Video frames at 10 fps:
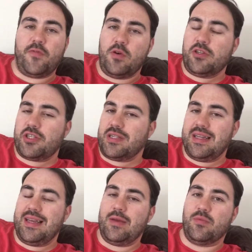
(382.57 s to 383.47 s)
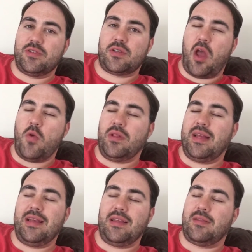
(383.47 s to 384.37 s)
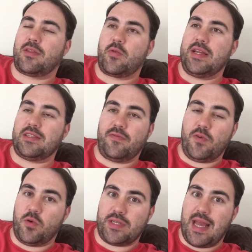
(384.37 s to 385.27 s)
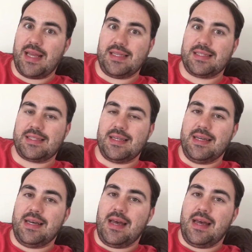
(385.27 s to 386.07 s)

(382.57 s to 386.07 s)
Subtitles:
Fortunately, it was only 3 to 4 days,